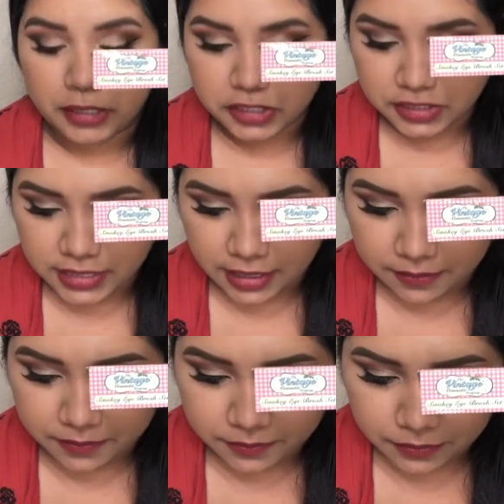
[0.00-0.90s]
brush set
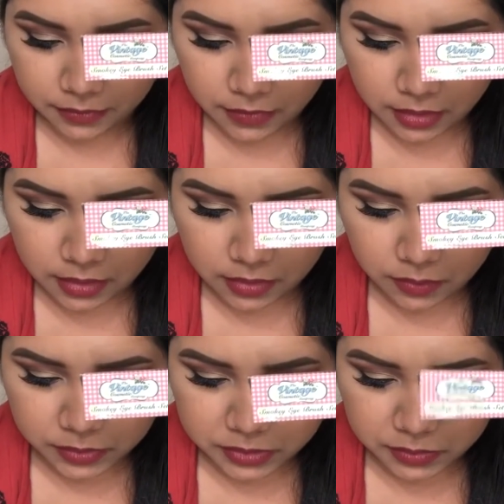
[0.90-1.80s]

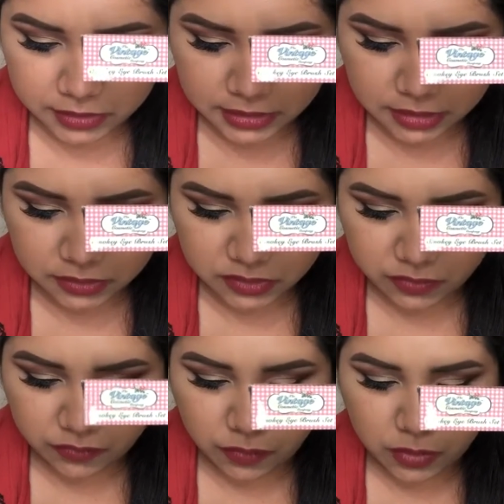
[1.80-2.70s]
which retails
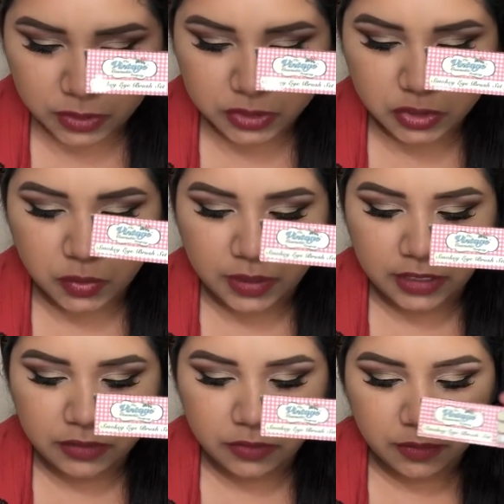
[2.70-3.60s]
for
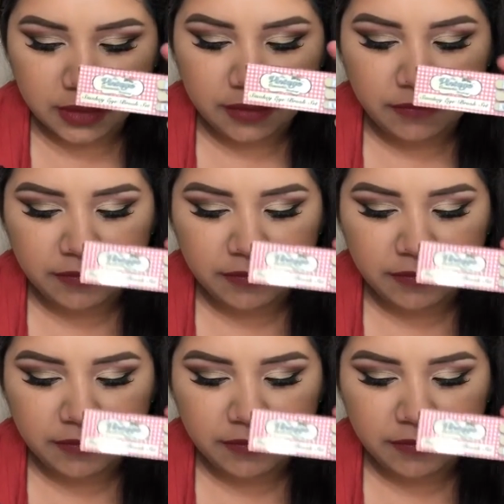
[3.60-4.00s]
$23.15